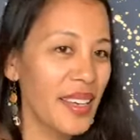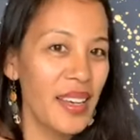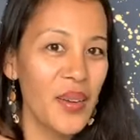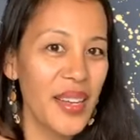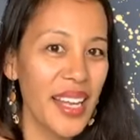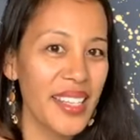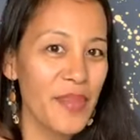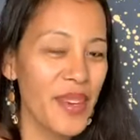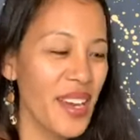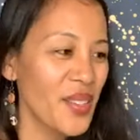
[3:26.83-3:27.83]
Oh, I had
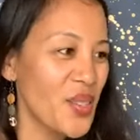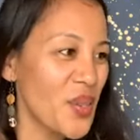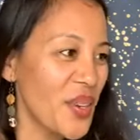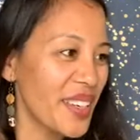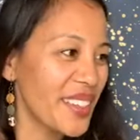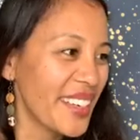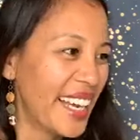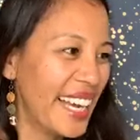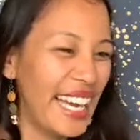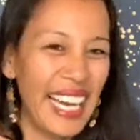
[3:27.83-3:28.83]
somebody else join.
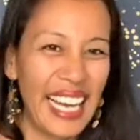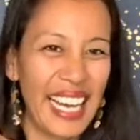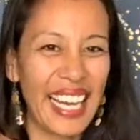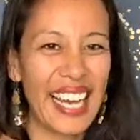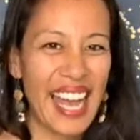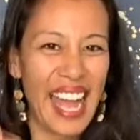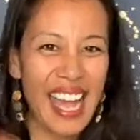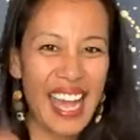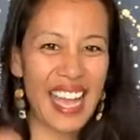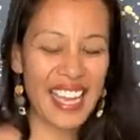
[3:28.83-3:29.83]

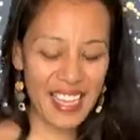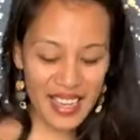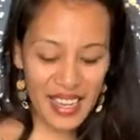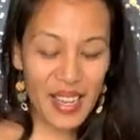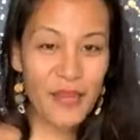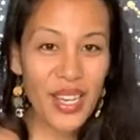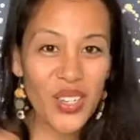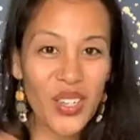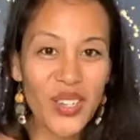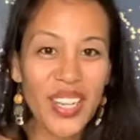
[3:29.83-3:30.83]
Hi. Make
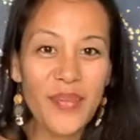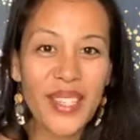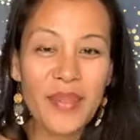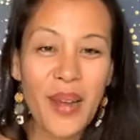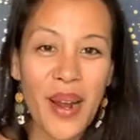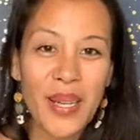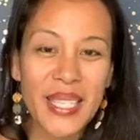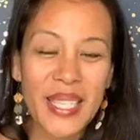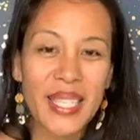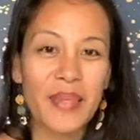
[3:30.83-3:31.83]
sure you give me some hearts
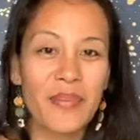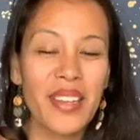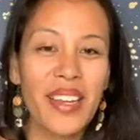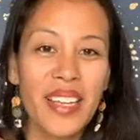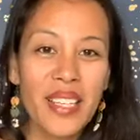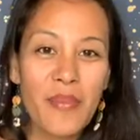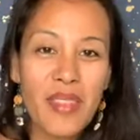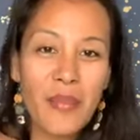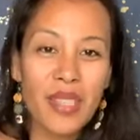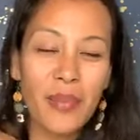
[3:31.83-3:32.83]
and some
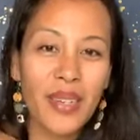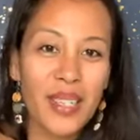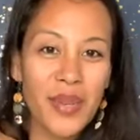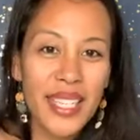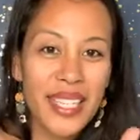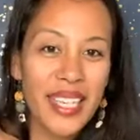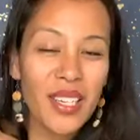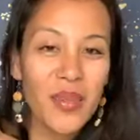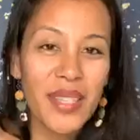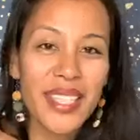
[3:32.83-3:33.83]
thumbs up because I want to see
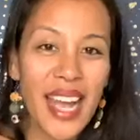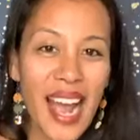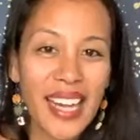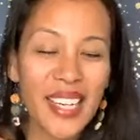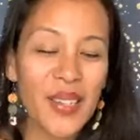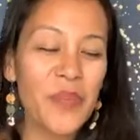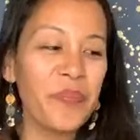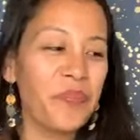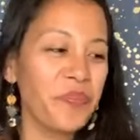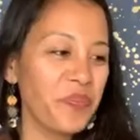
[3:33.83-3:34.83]
you and say hi to you.
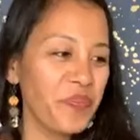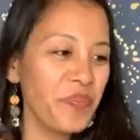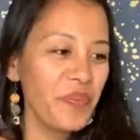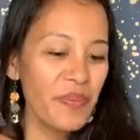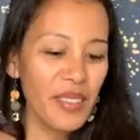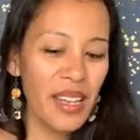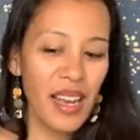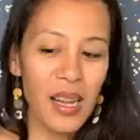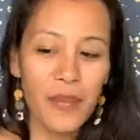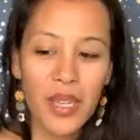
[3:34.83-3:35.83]

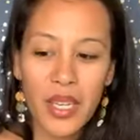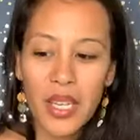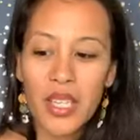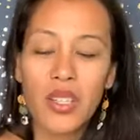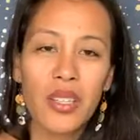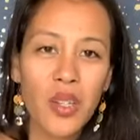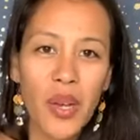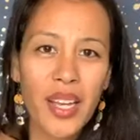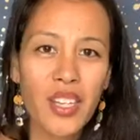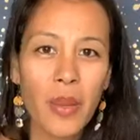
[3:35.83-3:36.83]
So let's go ahead
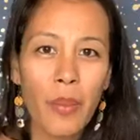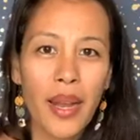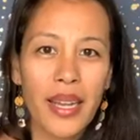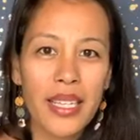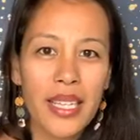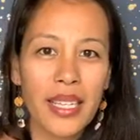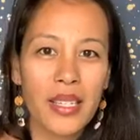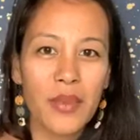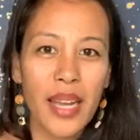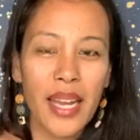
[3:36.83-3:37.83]
and jump right into this,
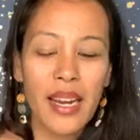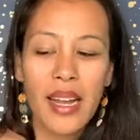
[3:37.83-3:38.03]
right?